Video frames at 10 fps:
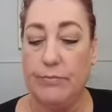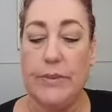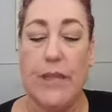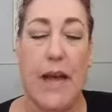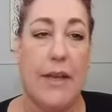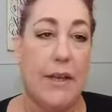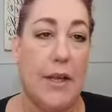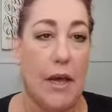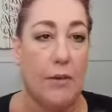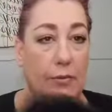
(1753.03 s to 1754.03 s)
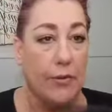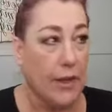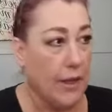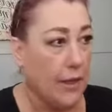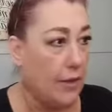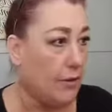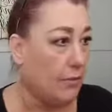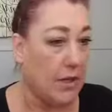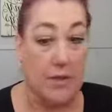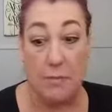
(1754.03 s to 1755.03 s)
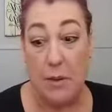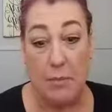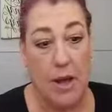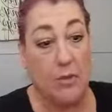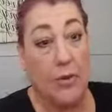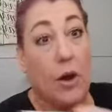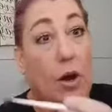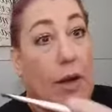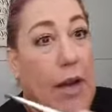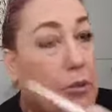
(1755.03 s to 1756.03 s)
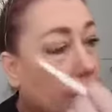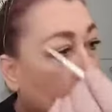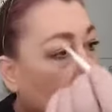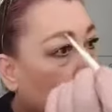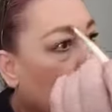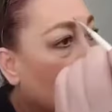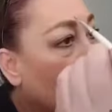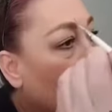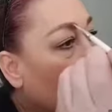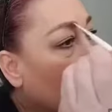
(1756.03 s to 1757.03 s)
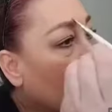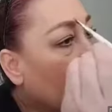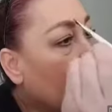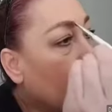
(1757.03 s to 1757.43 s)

light enough, and because my brows are naturally really dark.